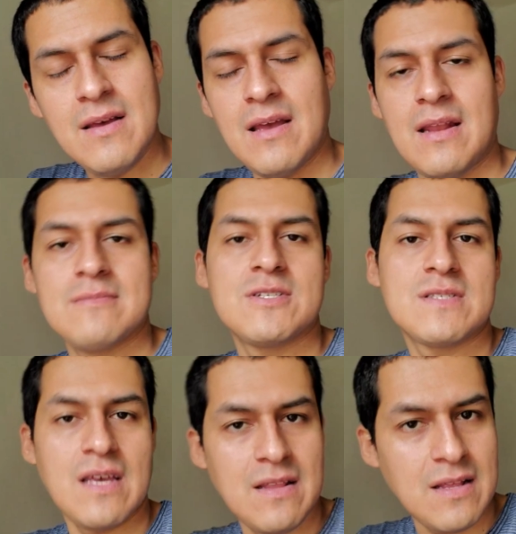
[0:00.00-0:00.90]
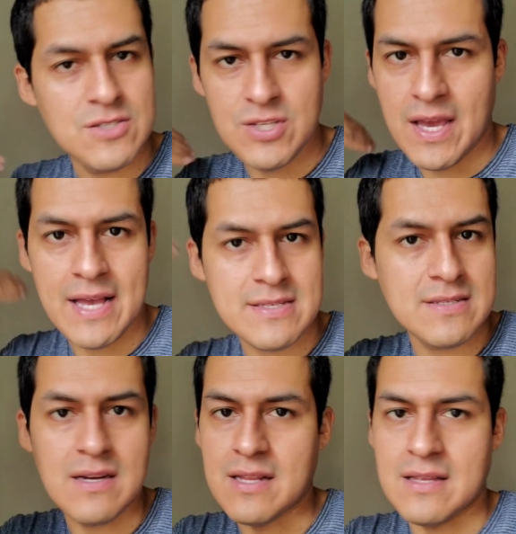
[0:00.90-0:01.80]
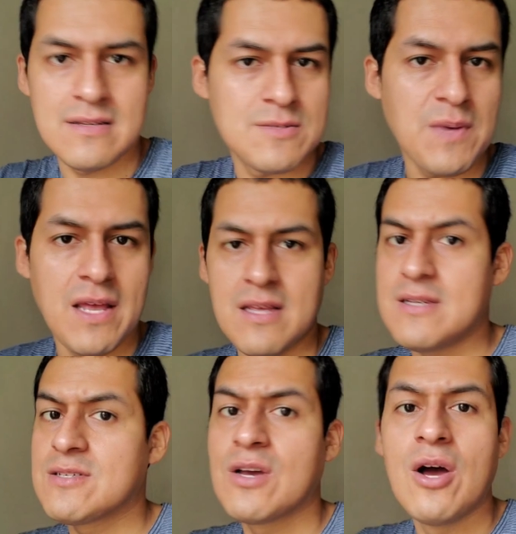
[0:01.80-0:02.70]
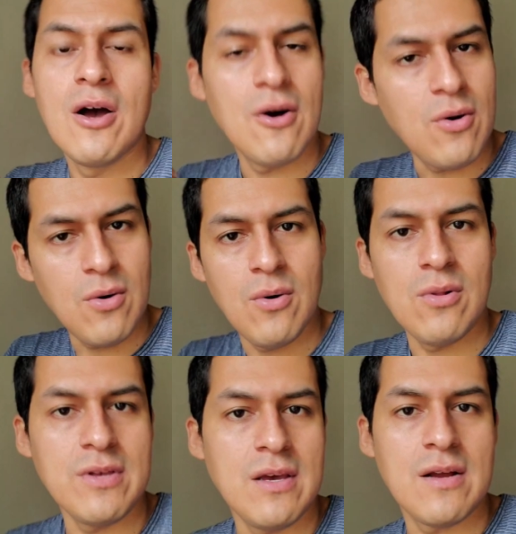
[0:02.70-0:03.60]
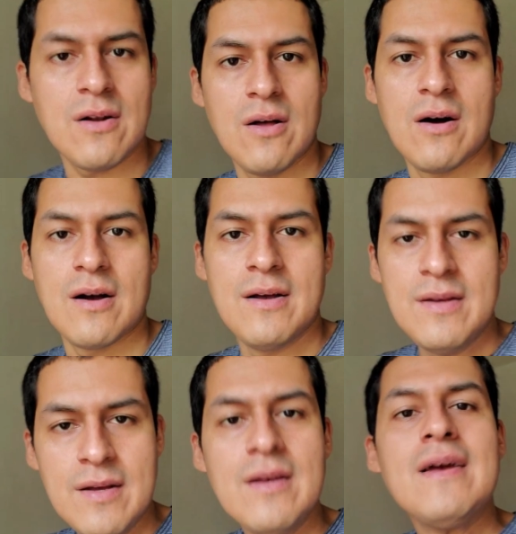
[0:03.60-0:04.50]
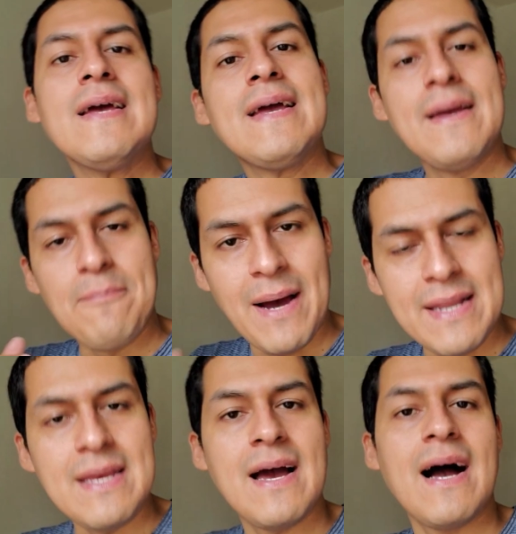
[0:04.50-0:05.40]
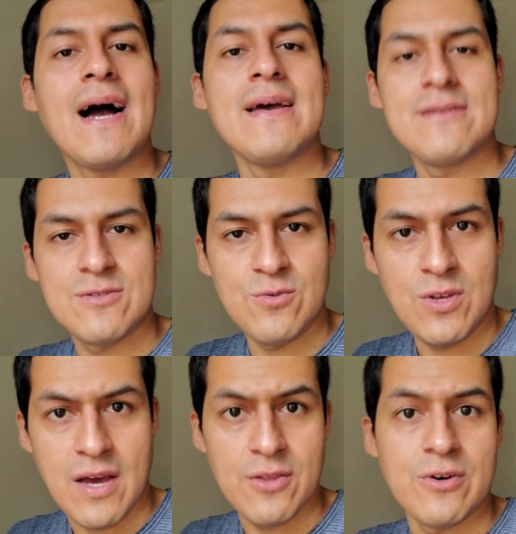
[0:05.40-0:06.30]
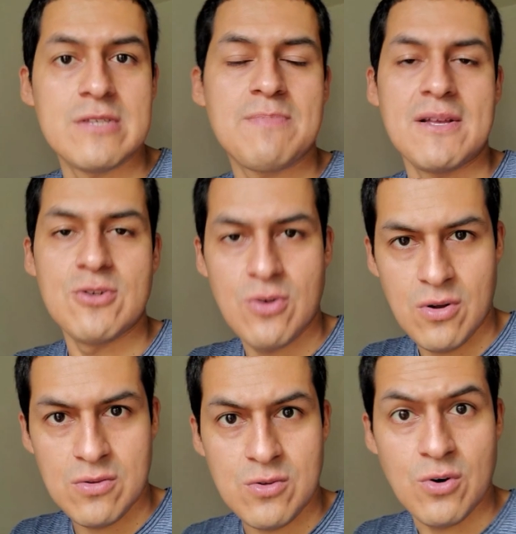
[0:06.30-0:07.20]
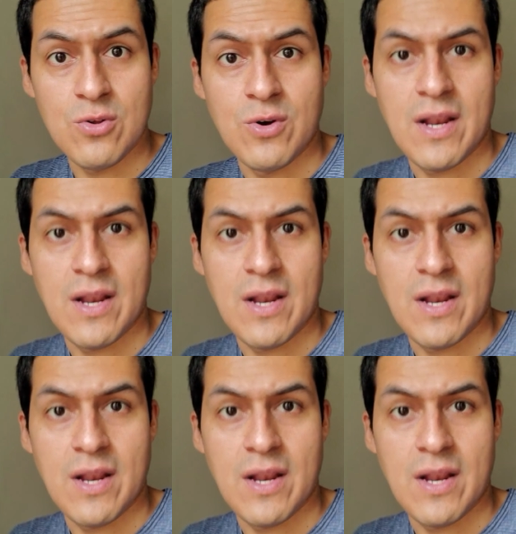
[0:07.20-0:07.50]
and I'm just saying that she has studied Spanish all year long. María ha estudiado español todo el